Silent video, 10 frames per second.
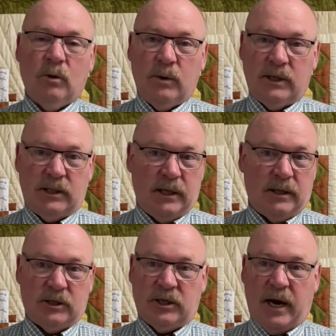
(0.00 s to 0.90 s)
we see
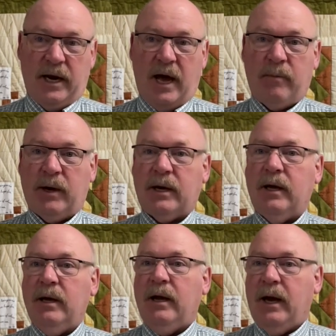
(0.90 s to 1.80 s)
this dynamic
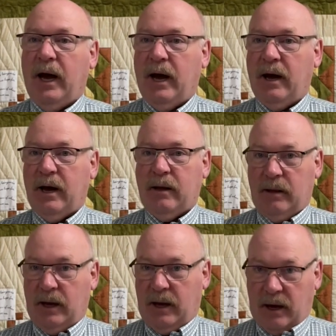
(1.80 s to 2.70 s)
uh,
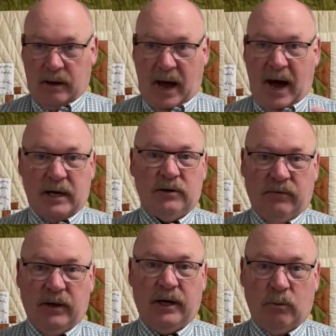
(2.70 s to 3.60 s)

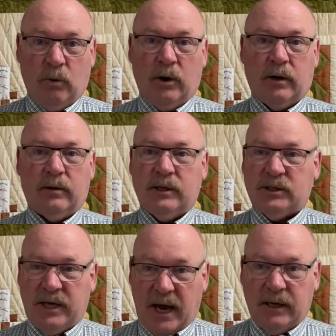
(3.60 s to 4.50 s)
actively at work,
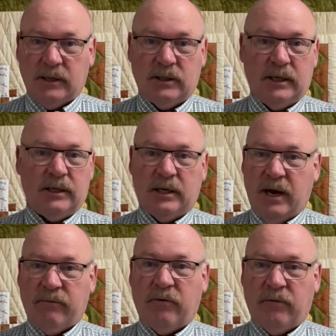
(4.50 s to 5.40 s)
this tendency to
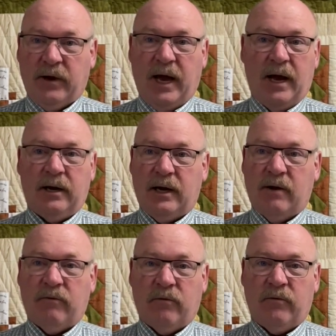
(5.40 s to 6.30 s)
never forget and
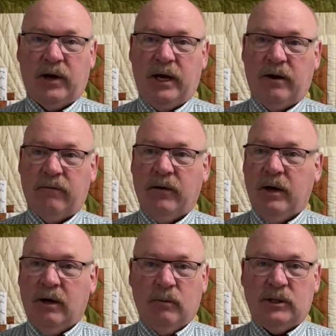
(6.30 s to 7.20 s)
never forgive.
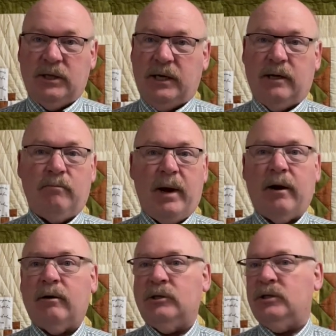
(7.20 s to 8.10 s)
We see it in
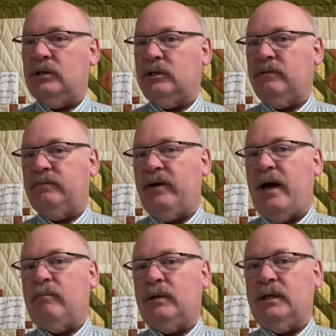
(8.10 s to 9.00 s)
marriages and
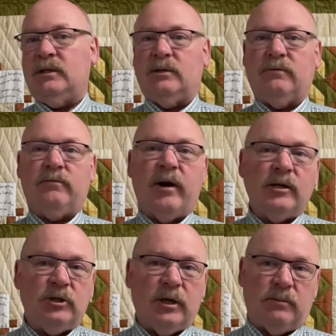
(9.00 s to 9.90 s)
families and
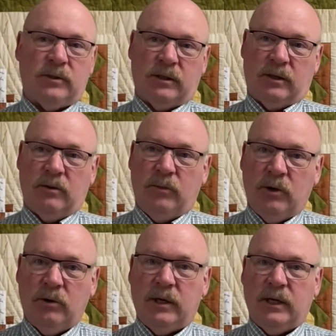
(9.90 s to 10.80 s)
friendships and
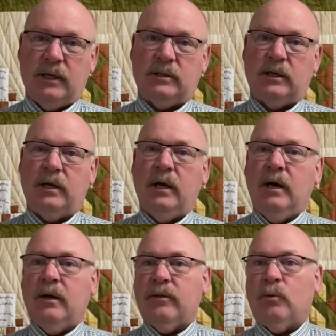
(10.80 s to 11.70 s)
communities and
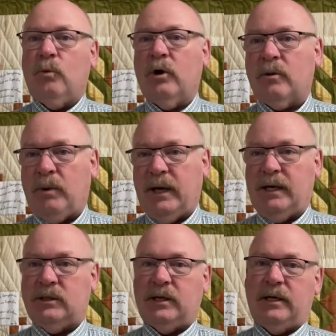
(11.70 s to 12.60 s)
the
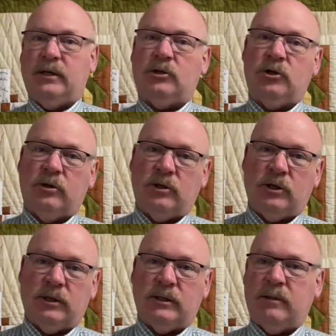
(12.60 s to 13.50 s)
workplace and in
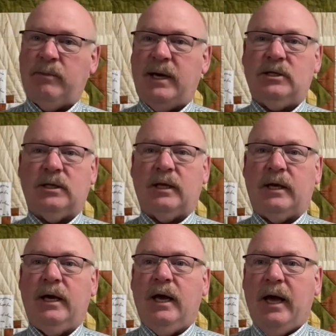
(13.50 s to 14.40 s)
churches and
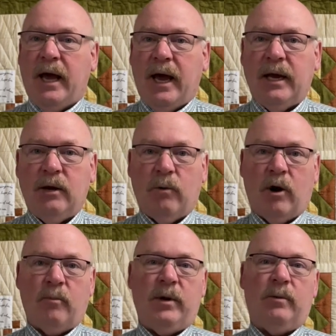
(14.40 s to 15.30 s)
basically
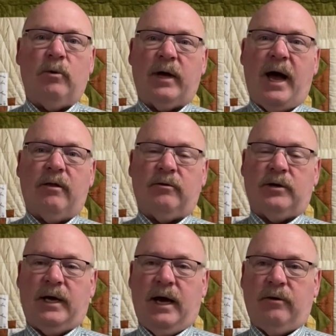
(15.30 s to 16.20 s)
anywhere people gather
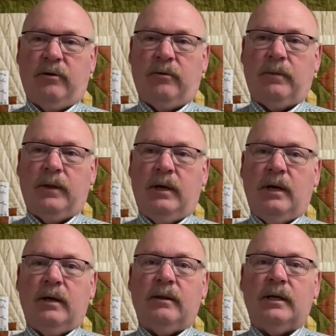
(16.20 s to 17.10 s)
together.
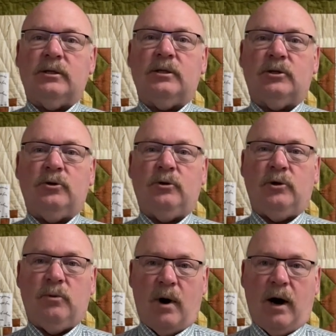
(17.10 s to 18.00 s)
This is who
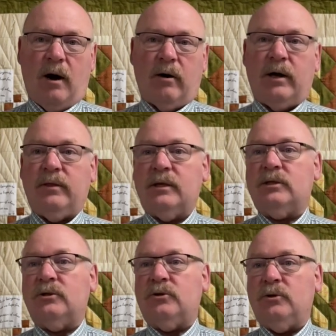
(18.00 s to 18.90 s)
you are and
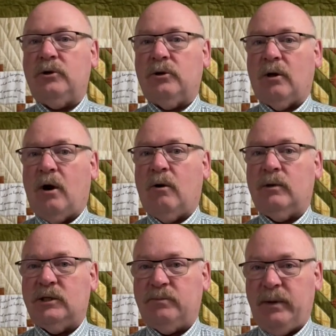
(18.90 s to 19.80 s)
this is who you'll
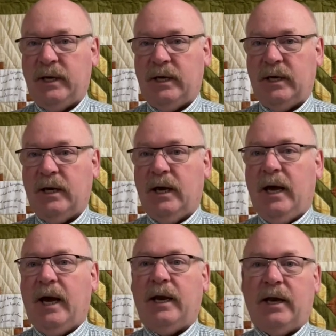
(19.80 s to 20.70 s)
always be,
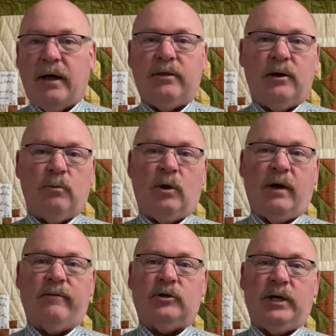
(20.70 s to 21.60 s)
and nothing will
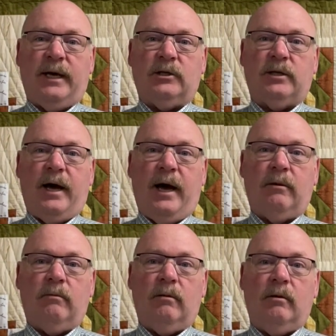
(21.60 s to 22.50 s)
ever change
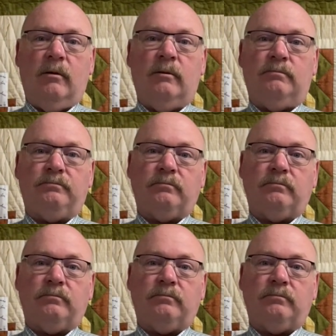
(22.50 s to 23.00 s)
that.